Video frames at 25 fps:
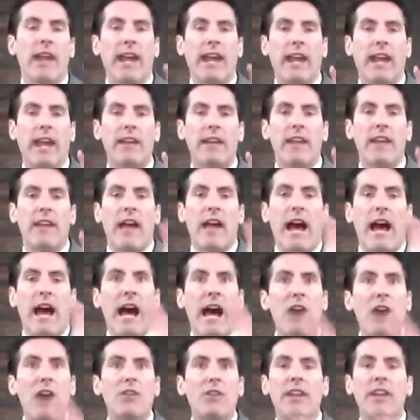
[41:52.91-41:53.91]
And
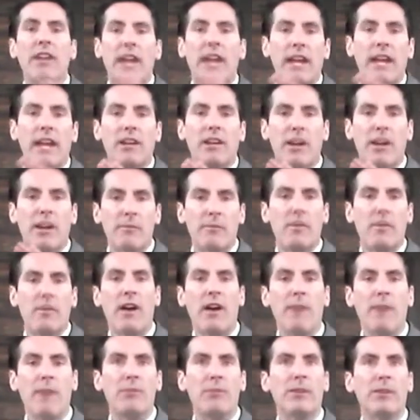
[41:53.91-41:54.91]
how can I
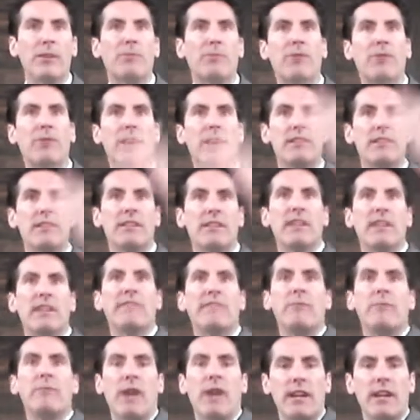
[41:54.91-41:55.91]
come up with a price and
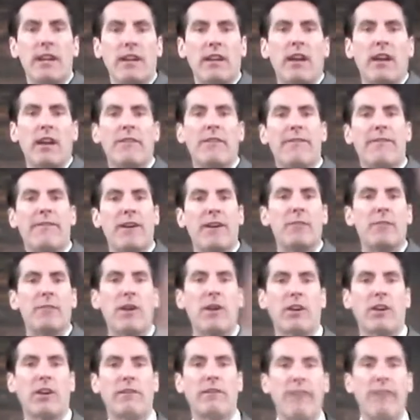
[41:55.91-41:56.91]
give Mike a fair
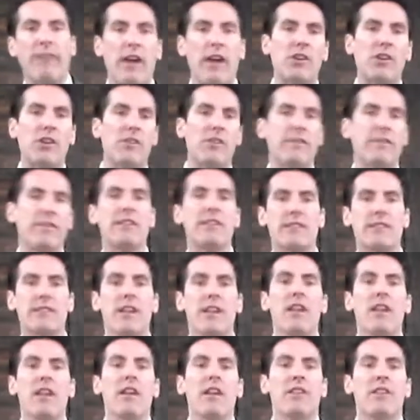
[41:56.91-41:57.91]
market value of
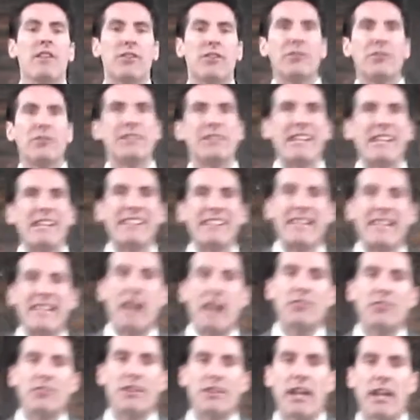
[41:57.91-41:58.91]
this
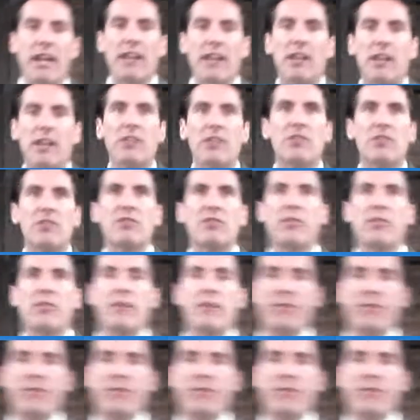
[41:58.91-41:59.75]
13,800 square